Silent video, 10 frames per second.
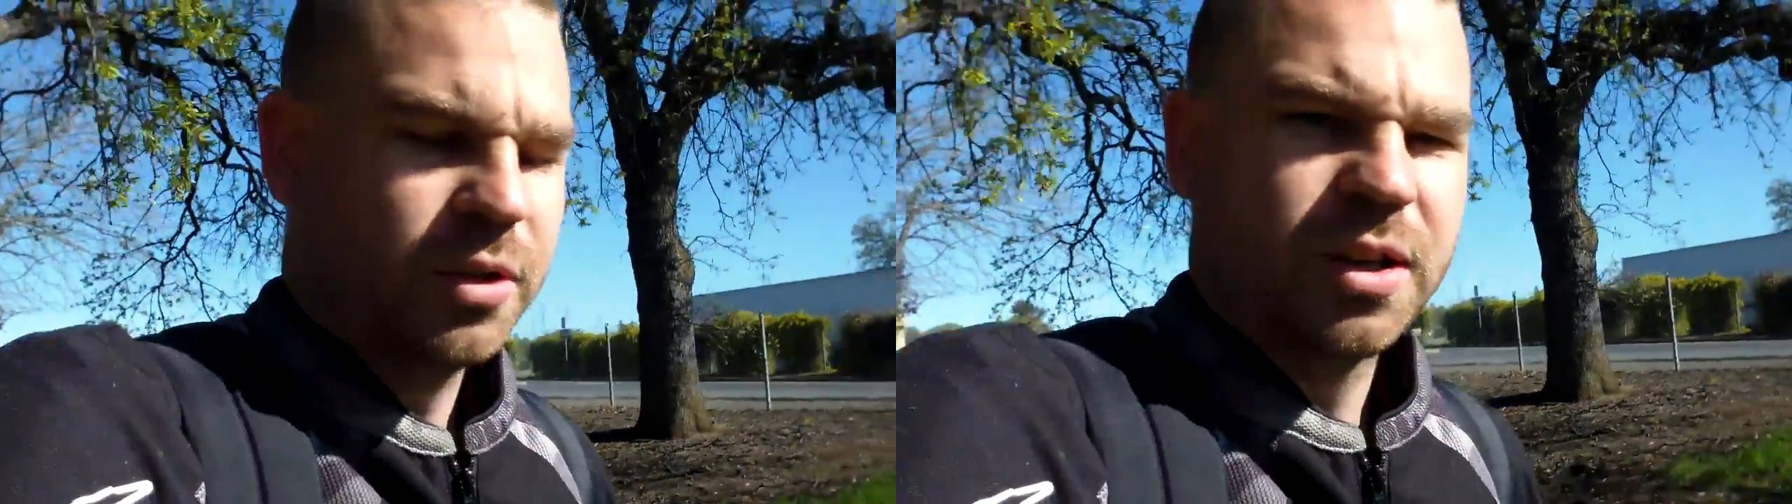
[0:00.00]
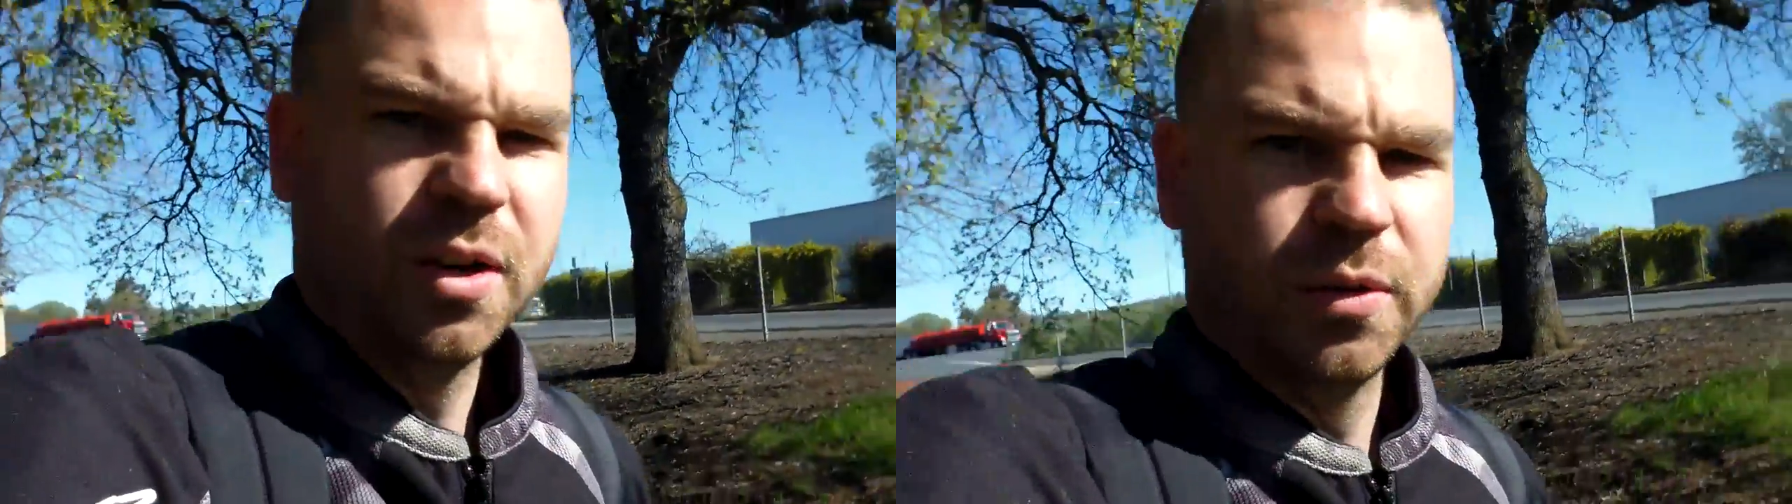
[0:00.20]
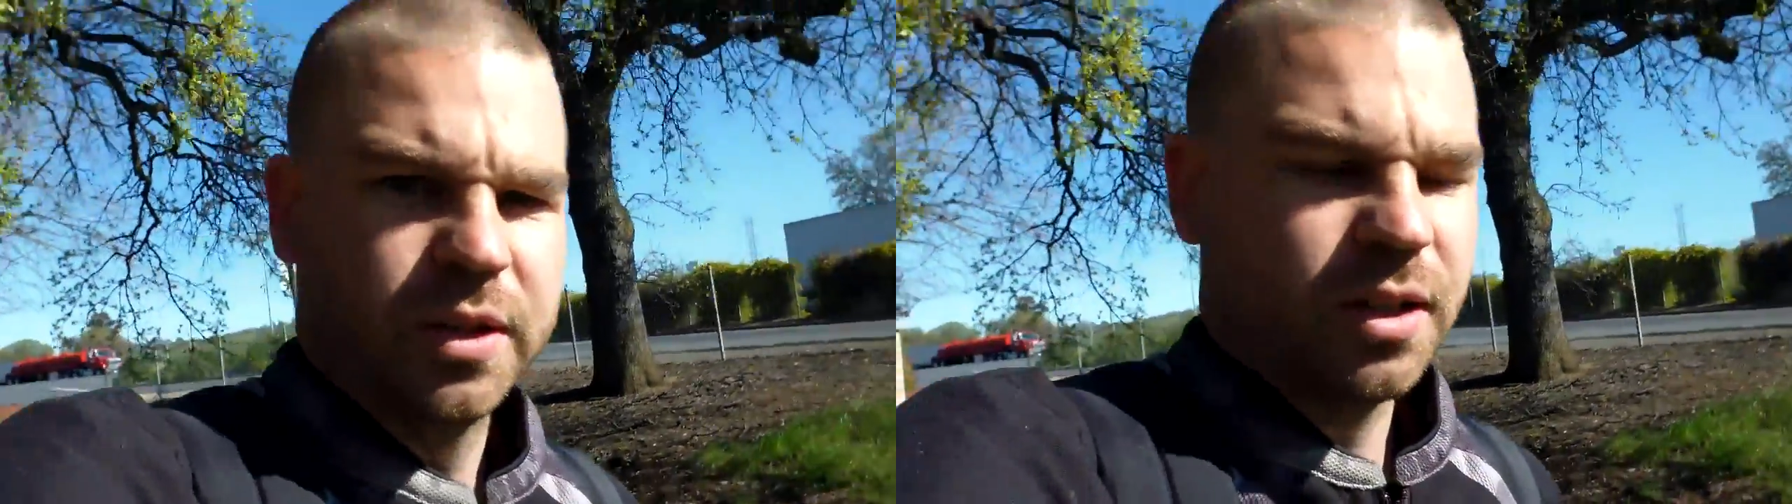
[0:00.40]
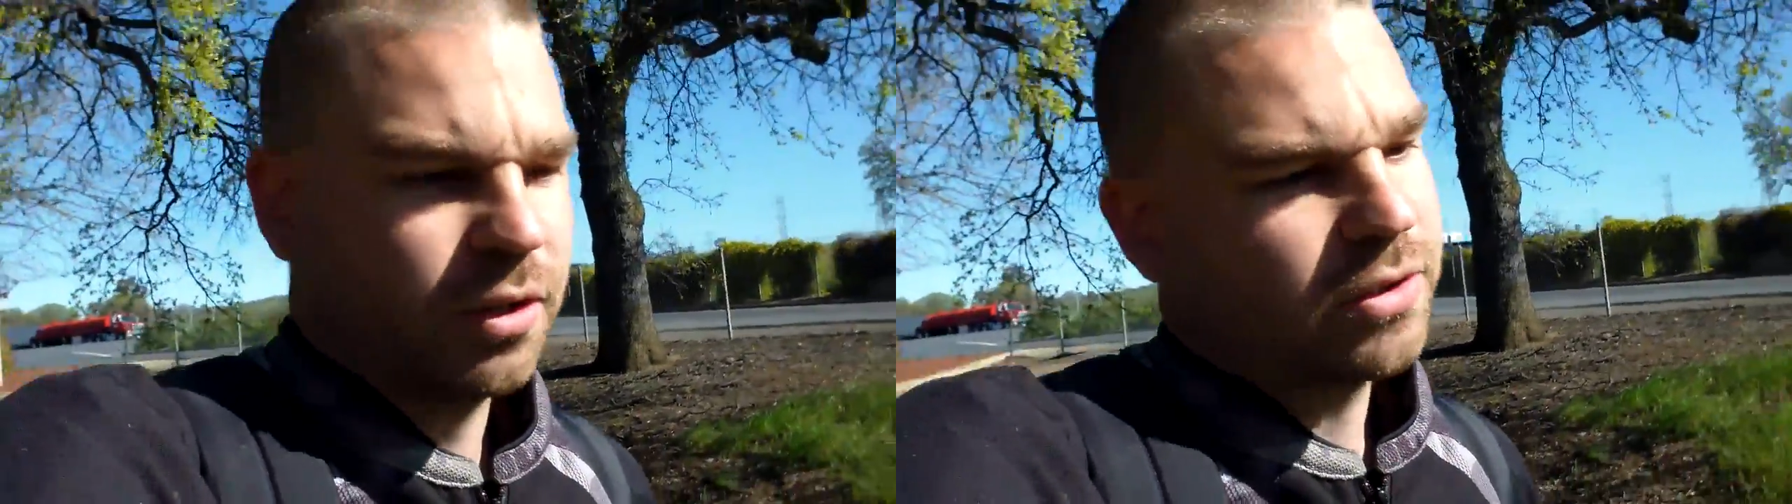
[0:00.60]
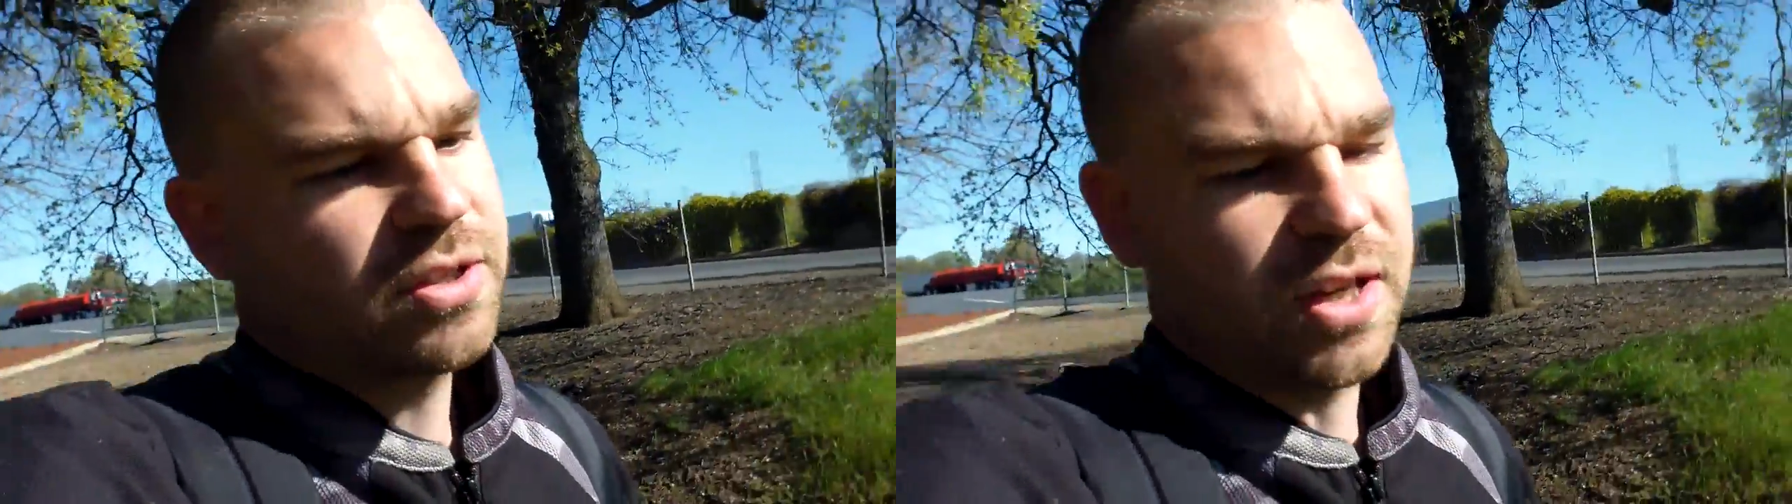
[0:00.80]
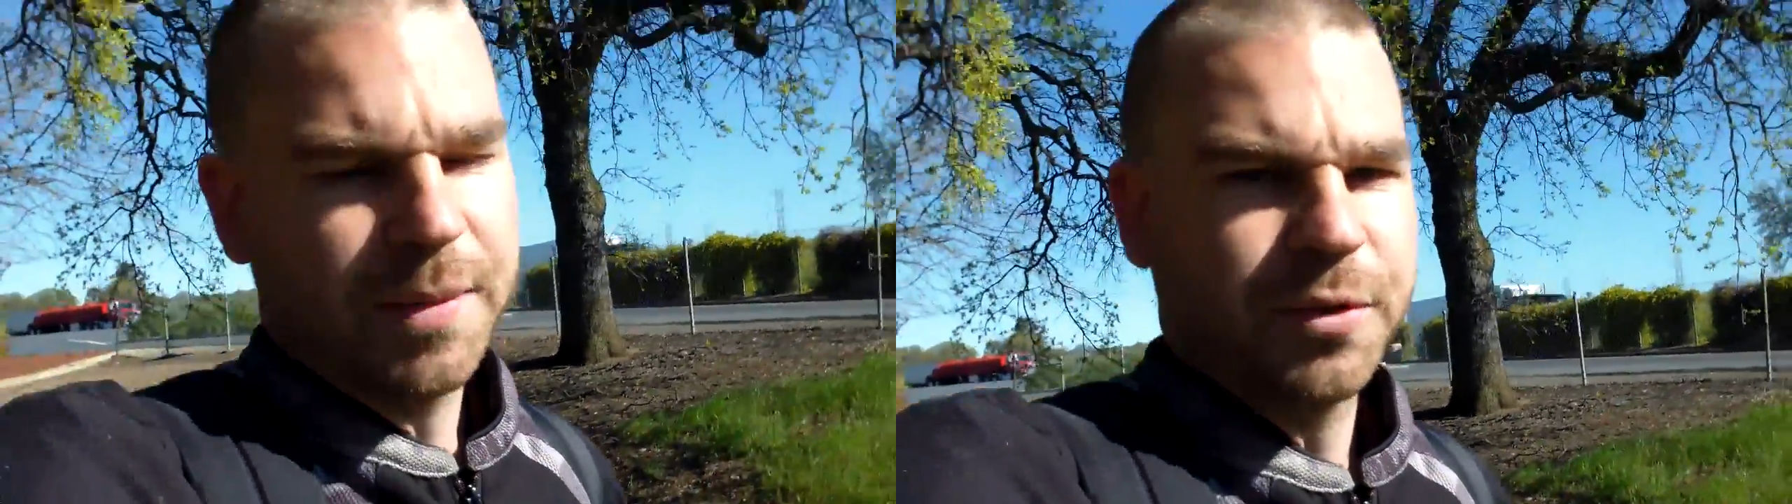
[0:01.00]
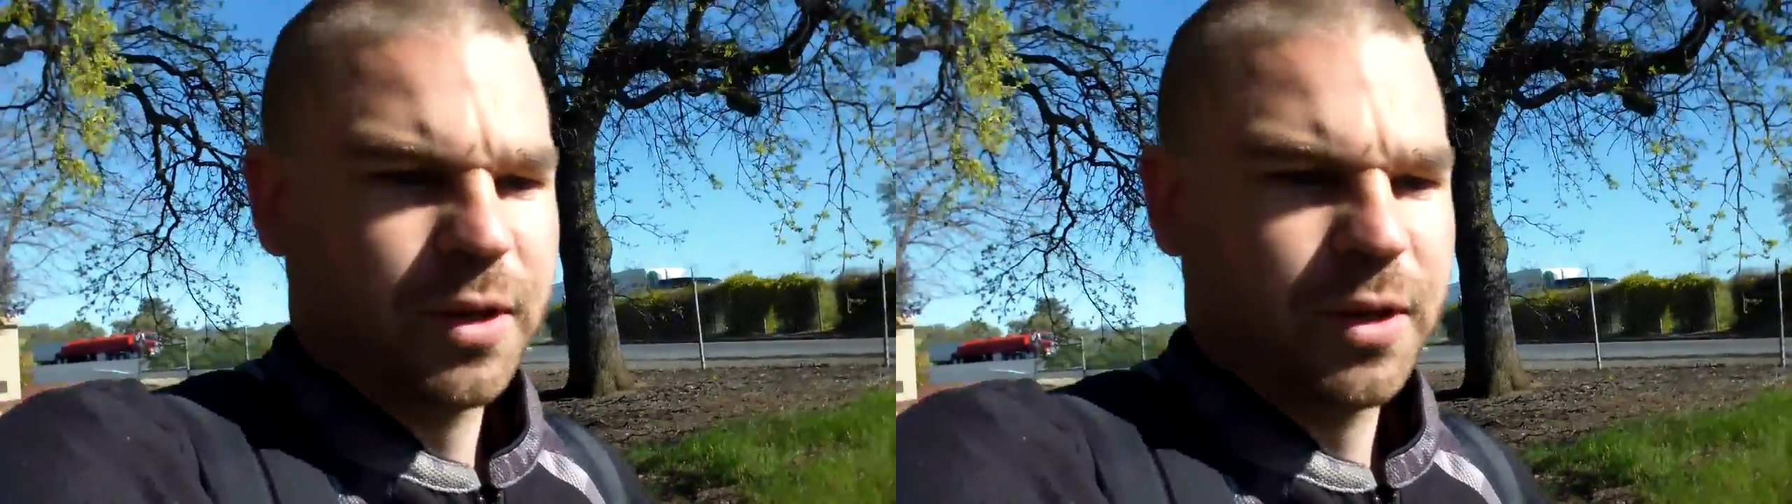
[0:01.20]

you can only go the same